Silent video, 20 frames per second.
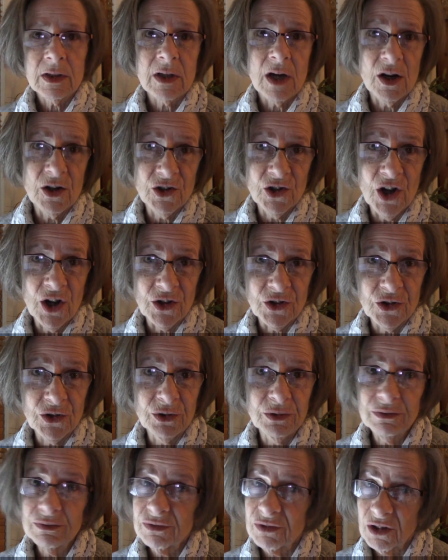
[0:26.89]
hard not to
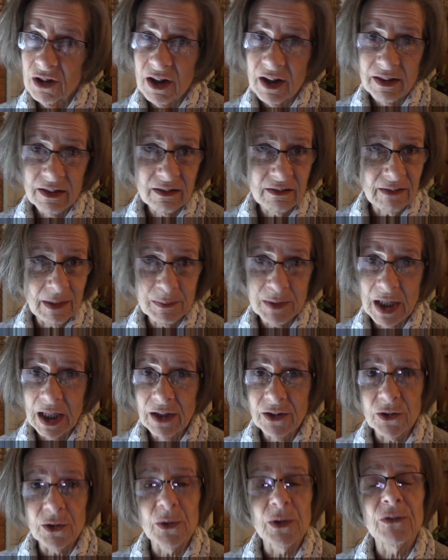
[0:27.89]
froth. I'm
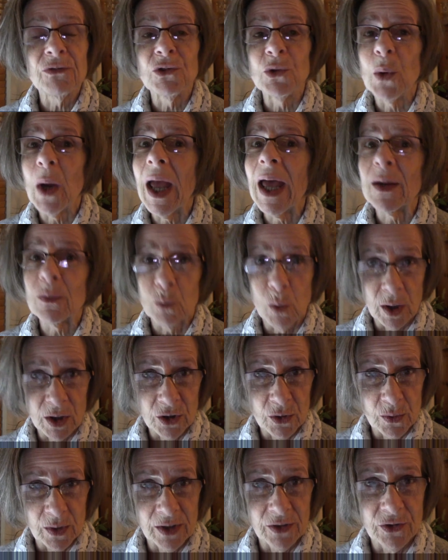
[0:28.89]
telling you, if you had one,
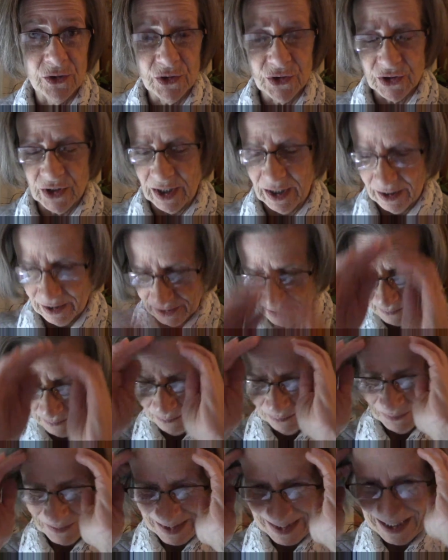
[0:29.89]
you'd understand.
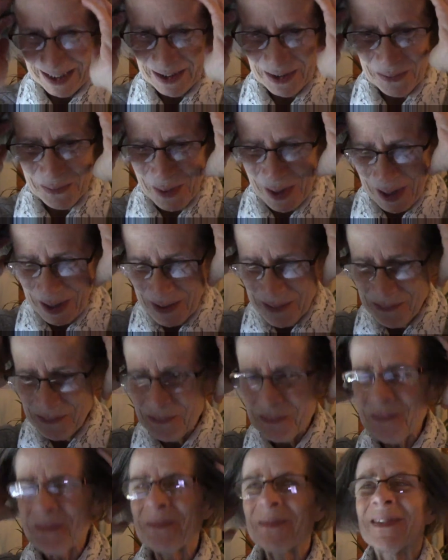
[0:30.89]
Anyway,
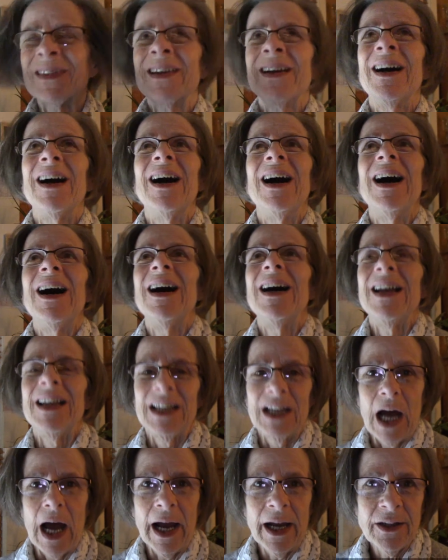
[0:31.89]

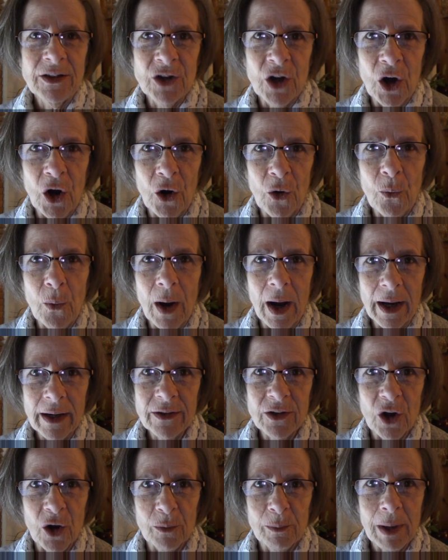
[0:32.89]
I
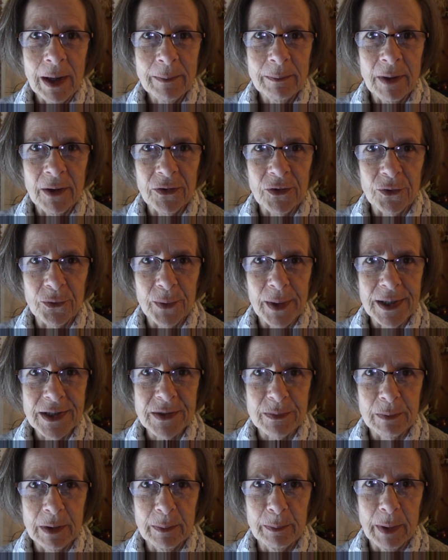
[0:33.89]
know, my mother raised
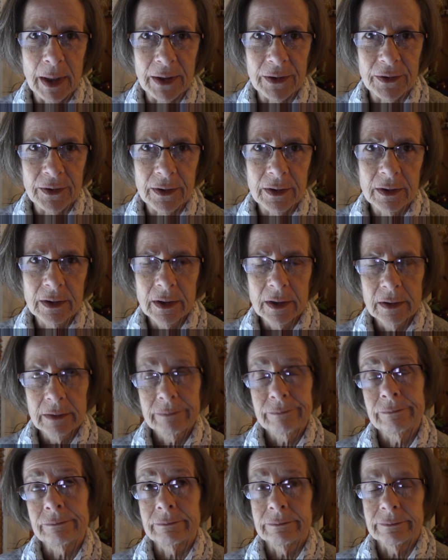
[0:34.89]
me better.
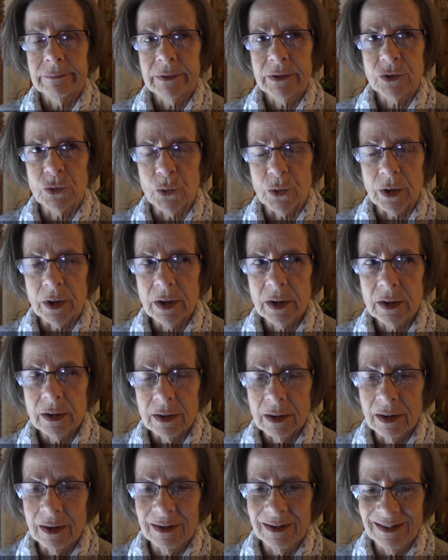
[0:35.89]
Sorta.
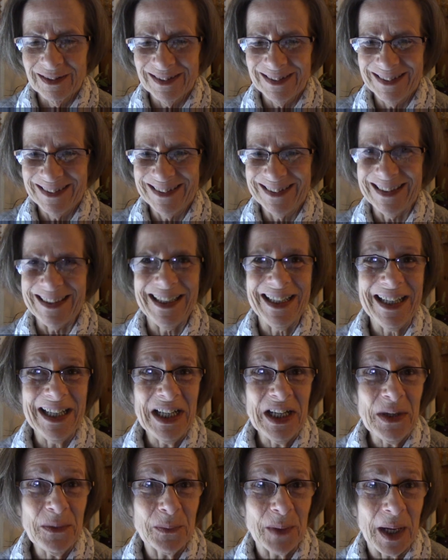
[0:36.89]

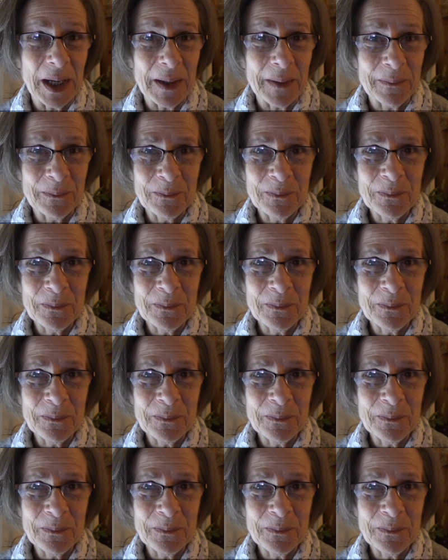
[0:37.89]
Anyway,